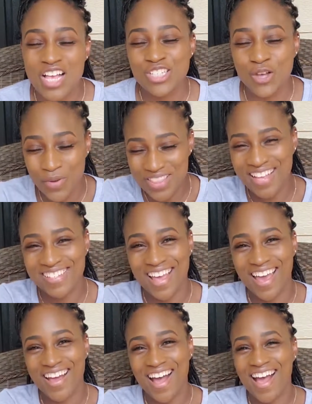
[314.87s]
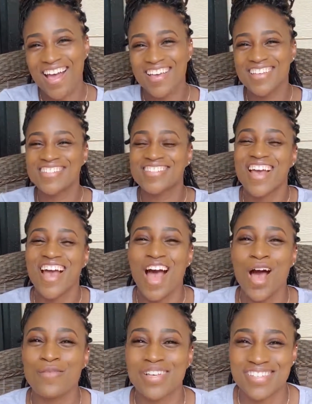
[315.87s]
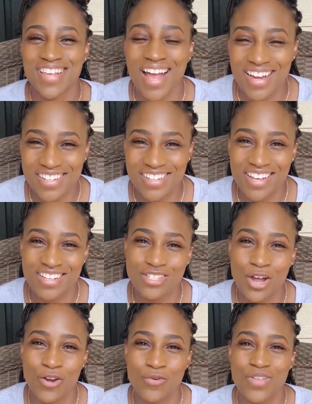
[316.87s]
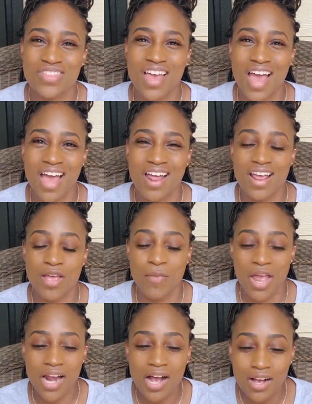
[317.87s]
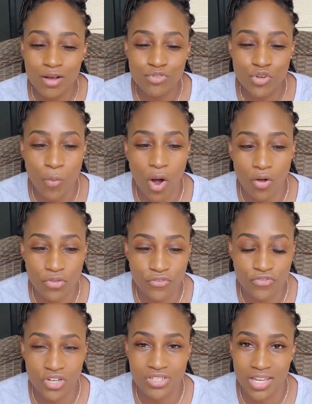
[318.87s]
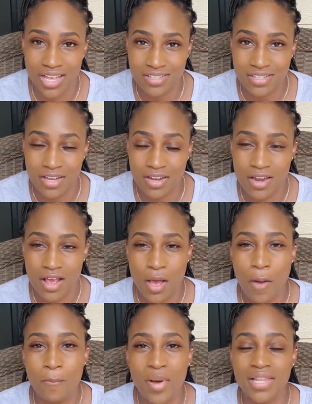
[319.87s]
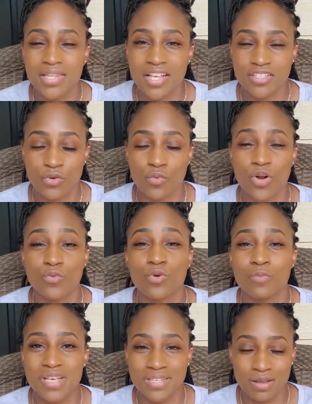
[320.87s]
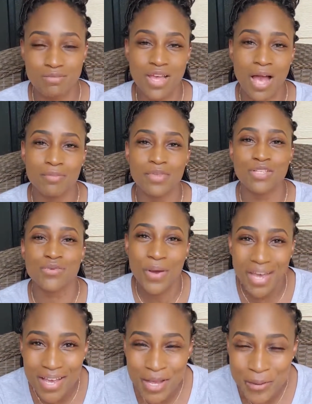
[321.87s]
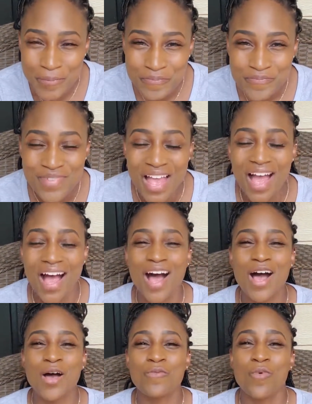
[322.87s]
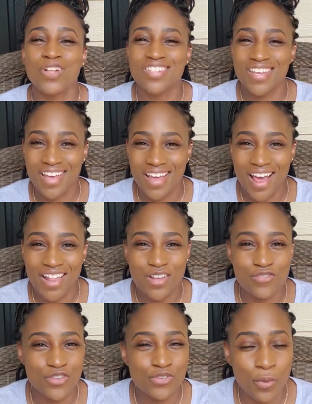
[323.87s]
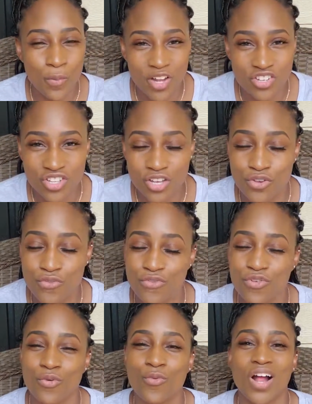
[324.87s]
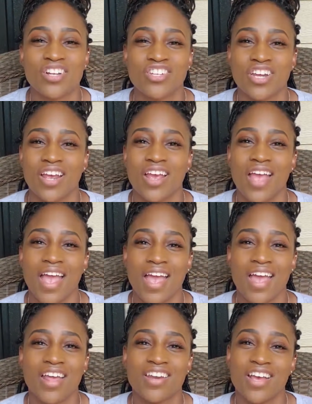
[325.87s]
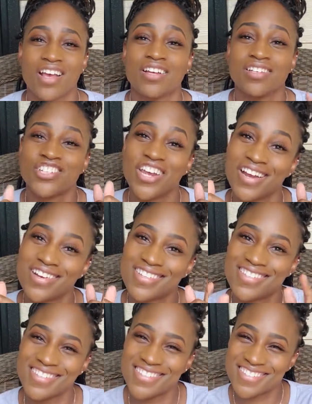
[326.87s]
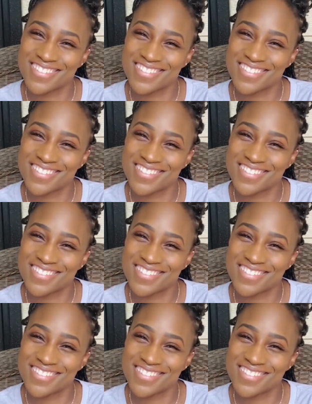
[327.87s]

So with that said, guys, I'm excited to get started with that. It may not come tomorrow, the first lesson, but lesson 1 will be sometime this week. Once again, I love you so much. Thank you for watching, and cheers.